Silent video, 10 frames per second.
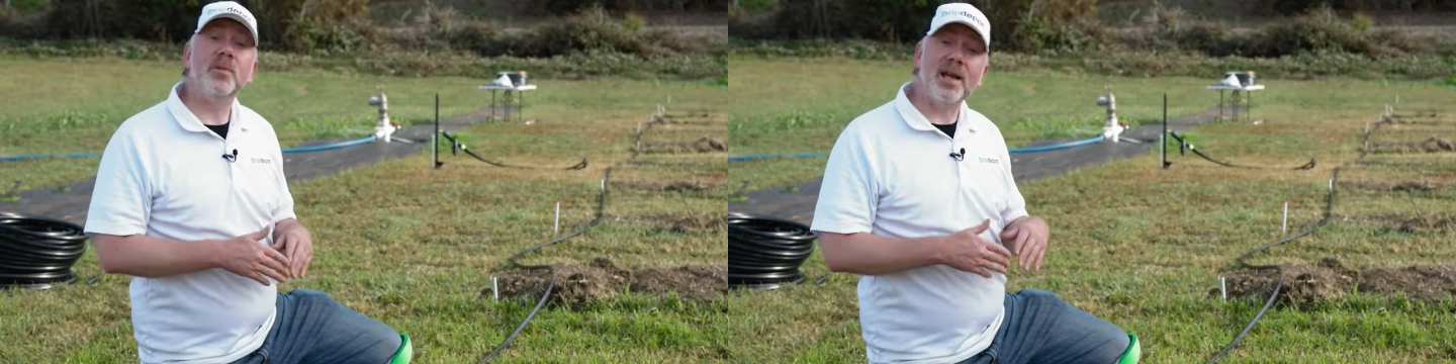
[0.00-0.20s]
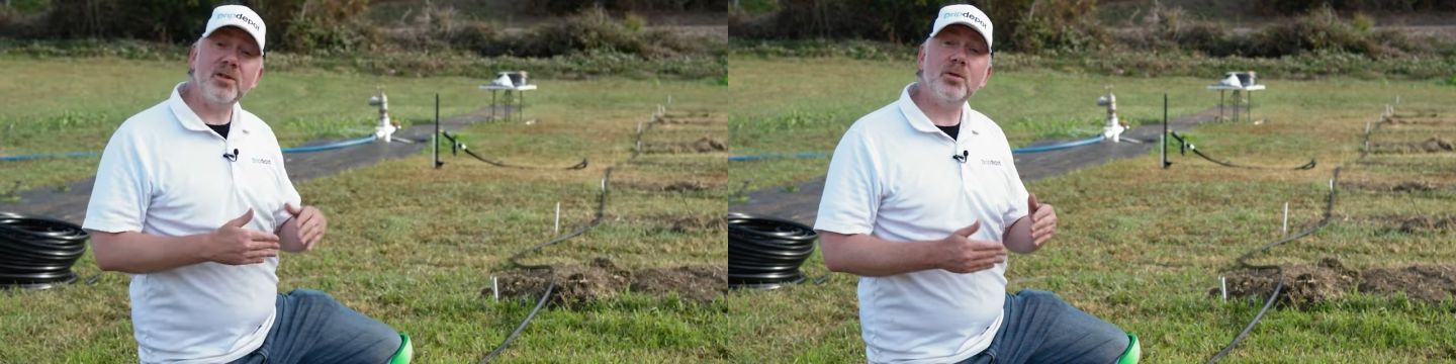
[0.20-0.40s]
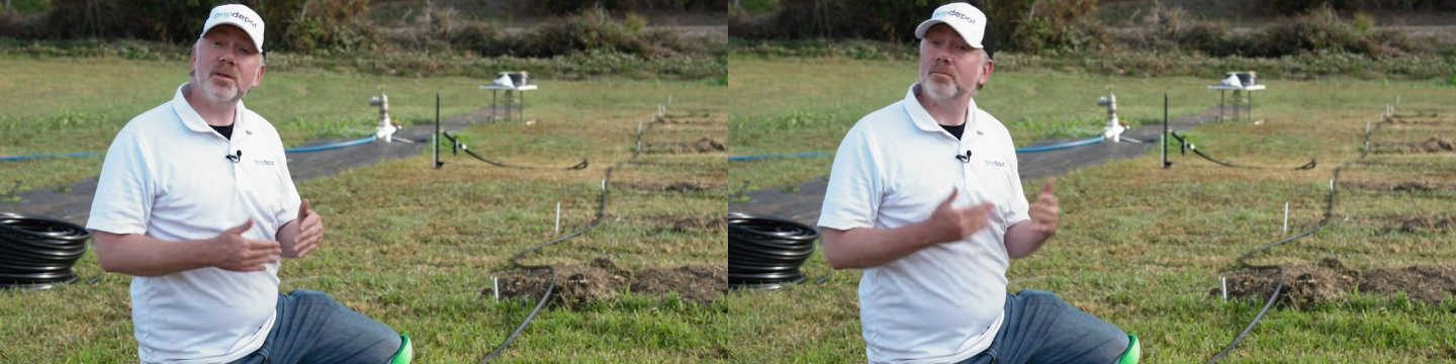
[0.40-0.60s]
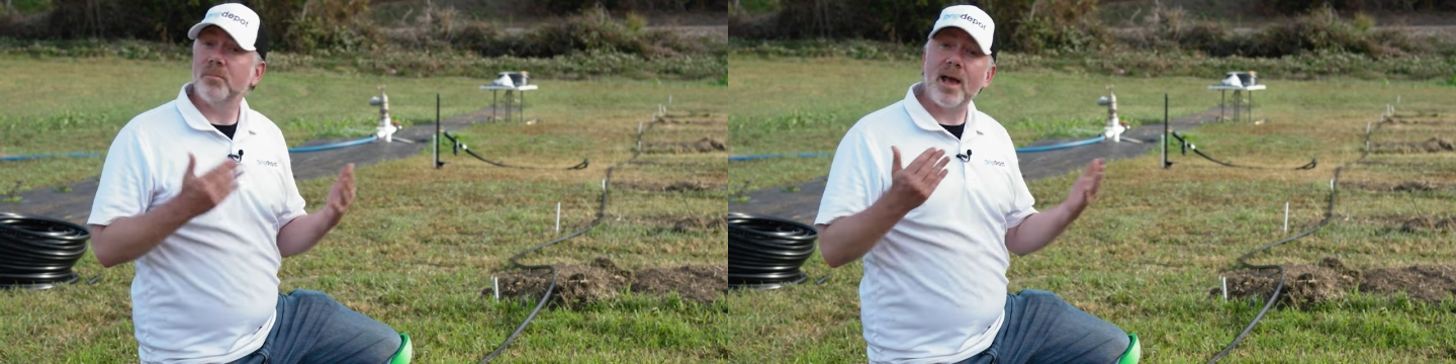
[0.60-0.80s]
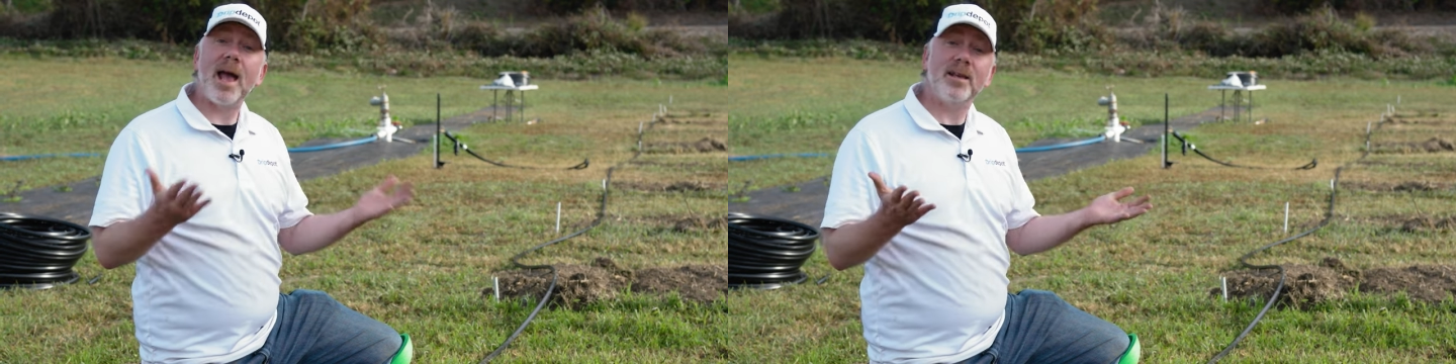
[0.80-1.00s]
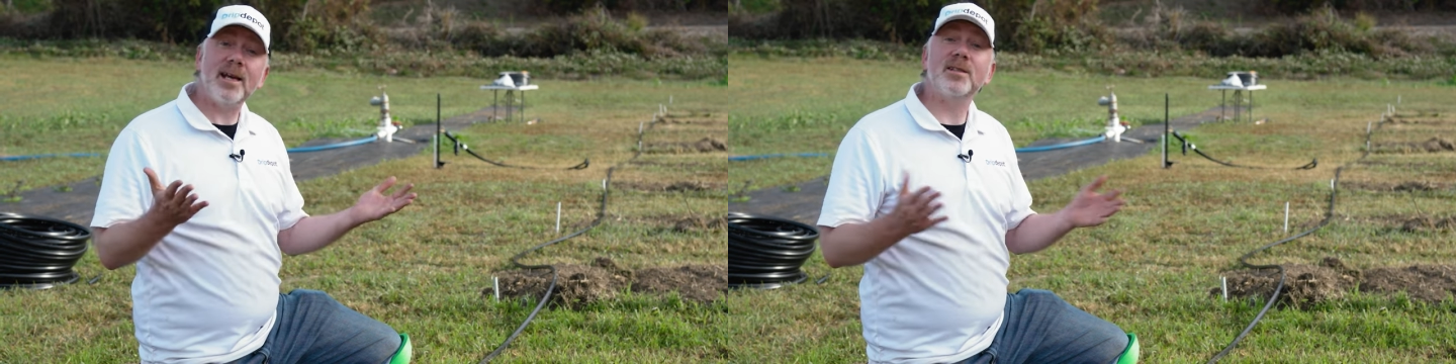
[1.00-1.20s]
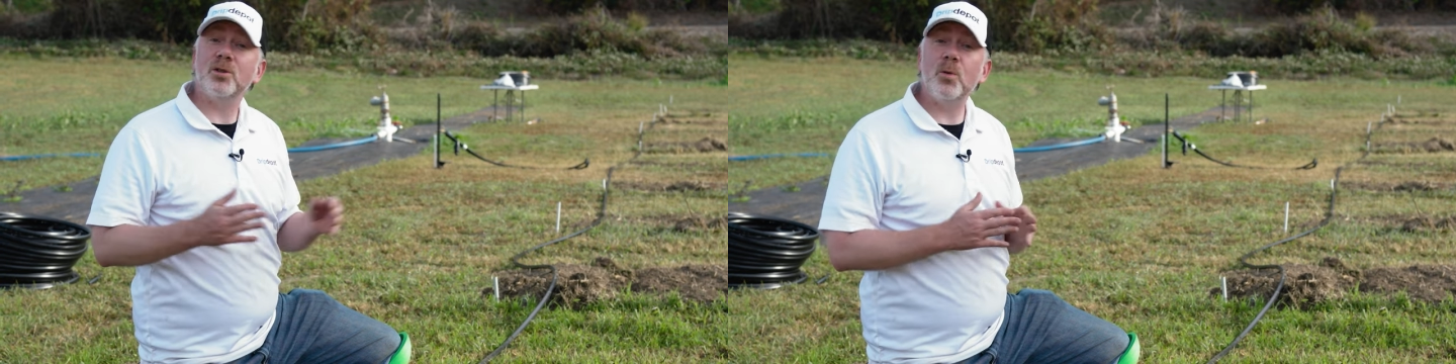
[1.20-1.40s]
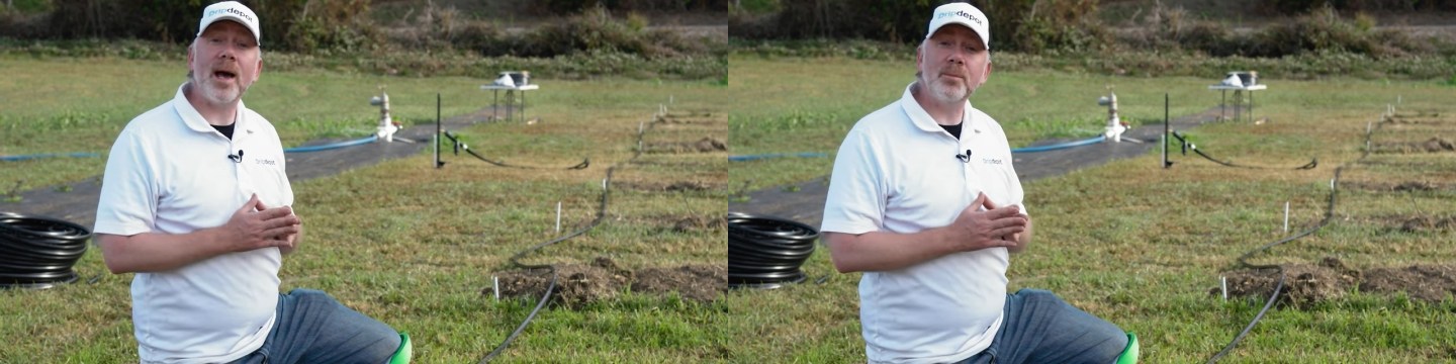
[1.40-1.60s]
The answer is
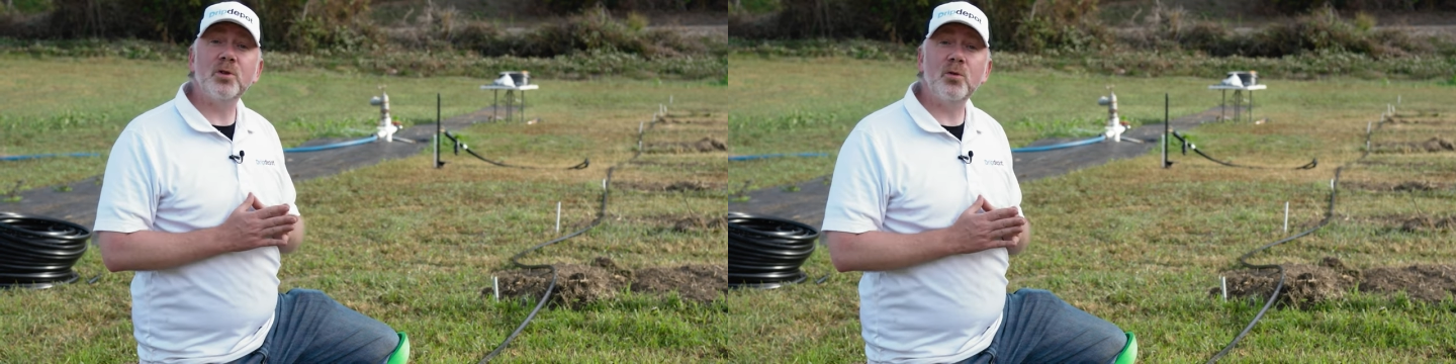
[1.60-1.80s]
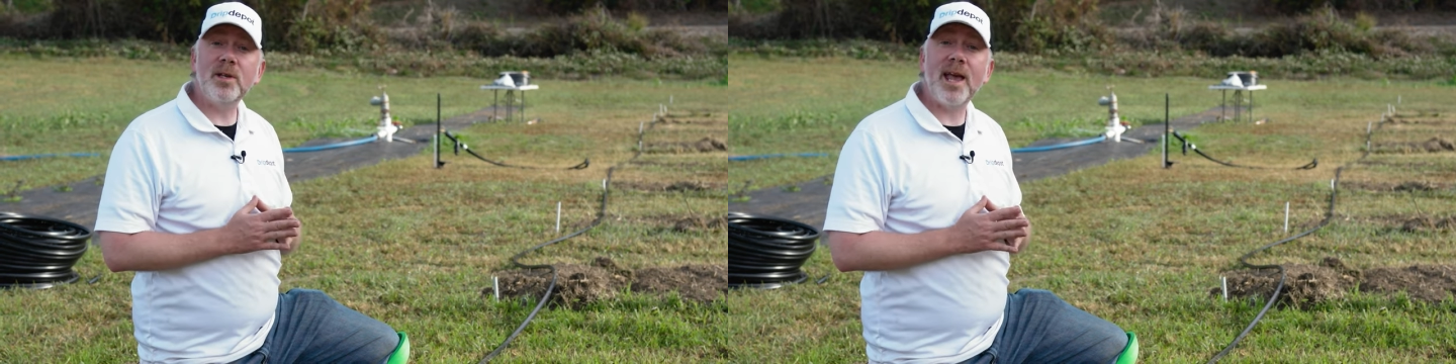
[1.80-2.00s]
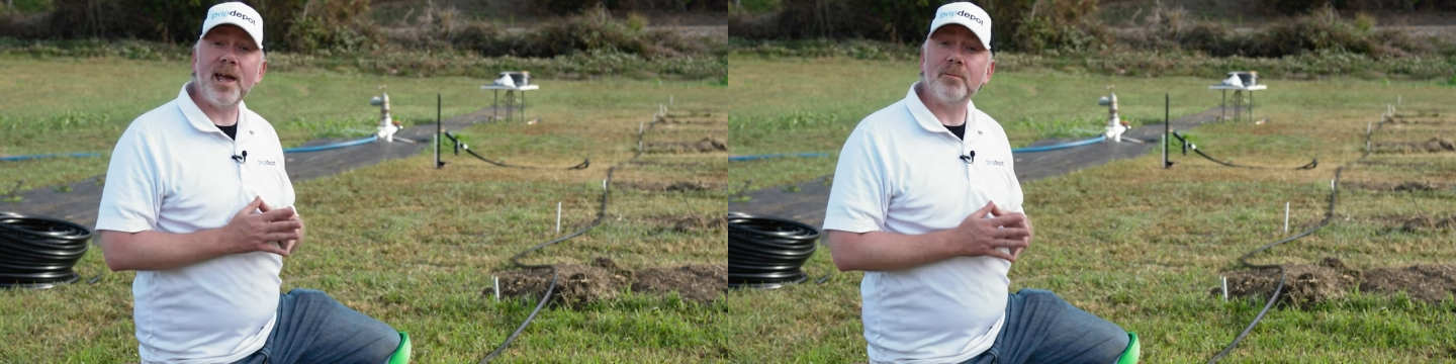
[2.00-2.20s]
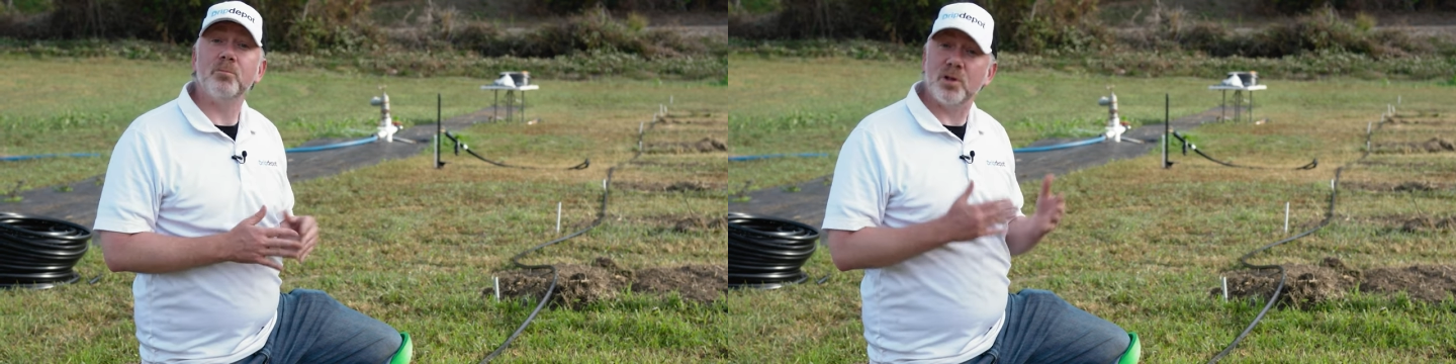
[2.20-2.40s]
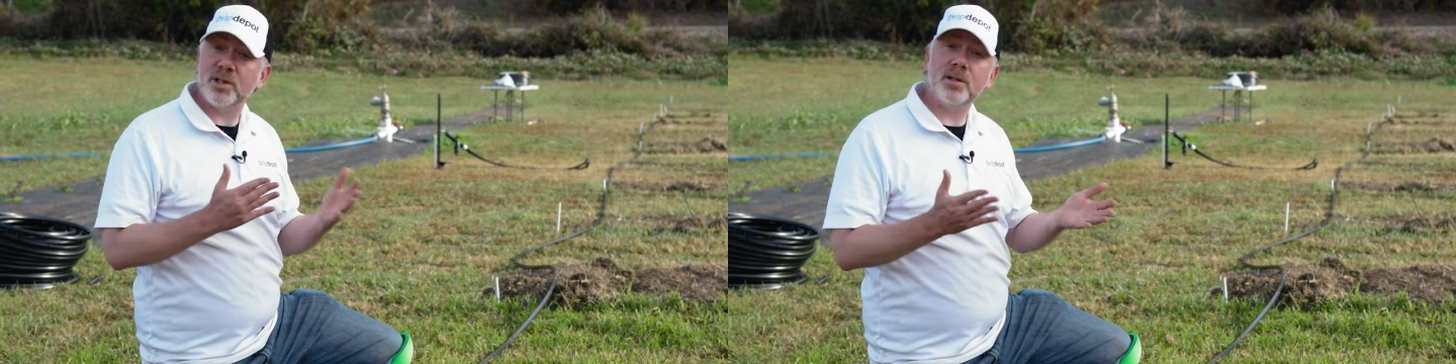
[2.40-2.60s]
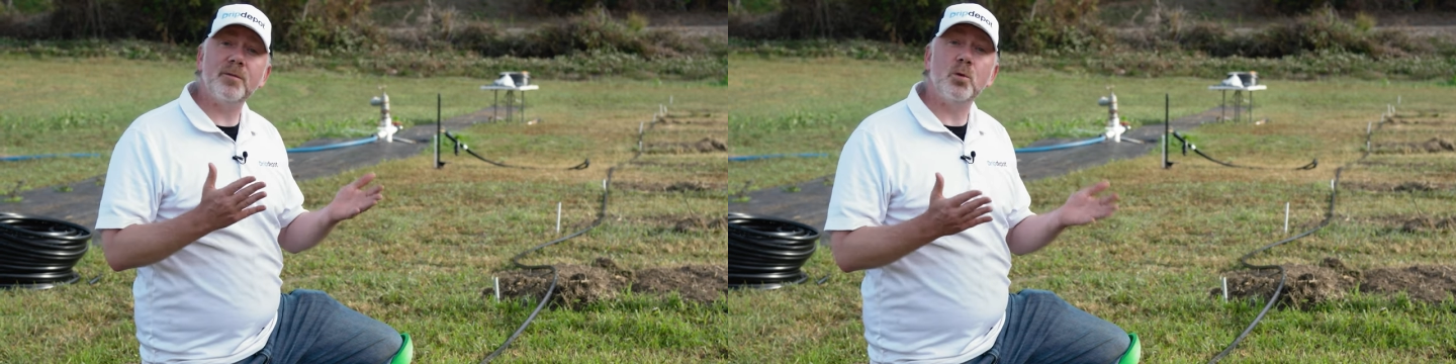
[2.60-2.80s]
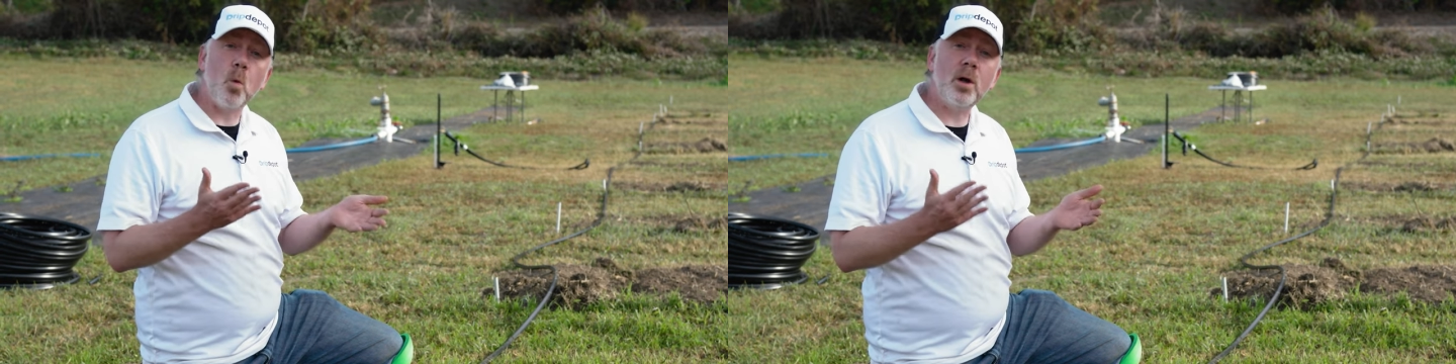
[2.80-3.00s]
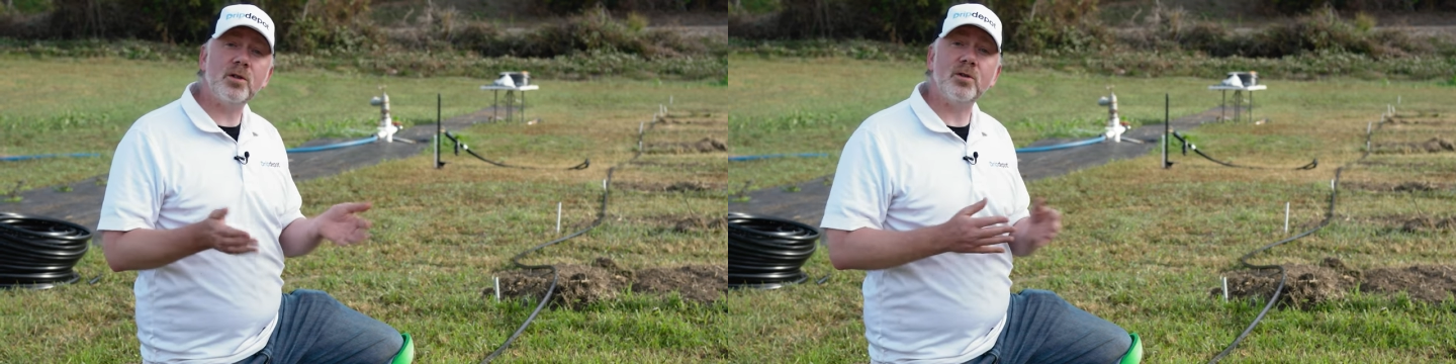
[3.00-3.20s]
yes, you absolutely can, particularly if you
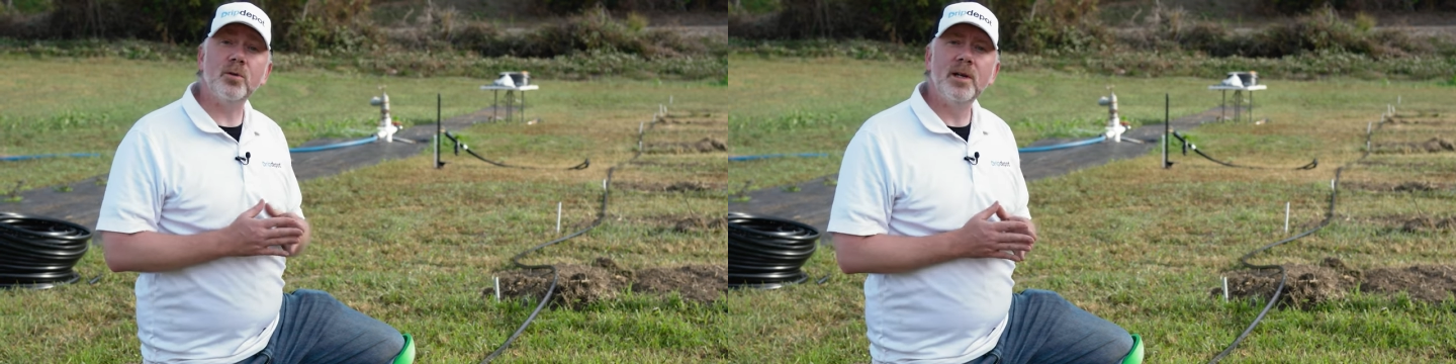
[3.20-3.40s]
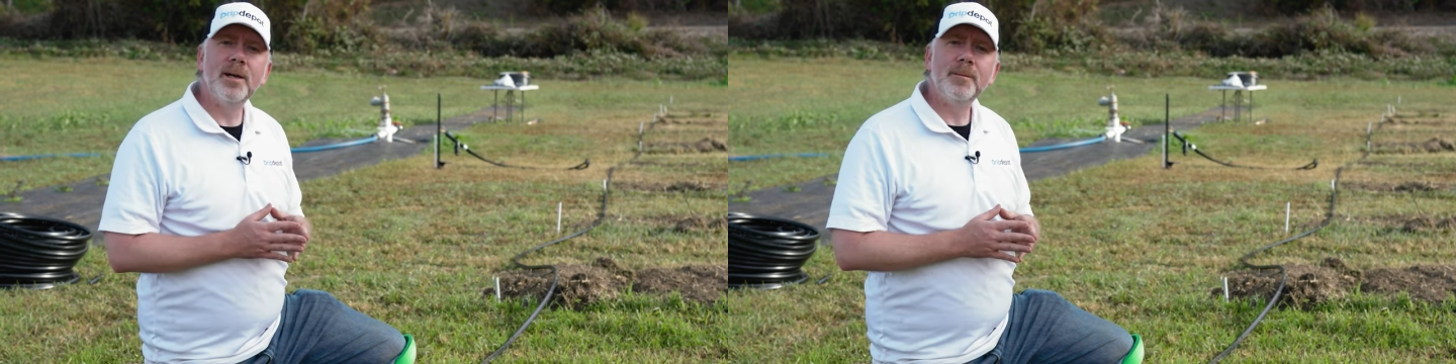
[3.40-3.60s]
want to.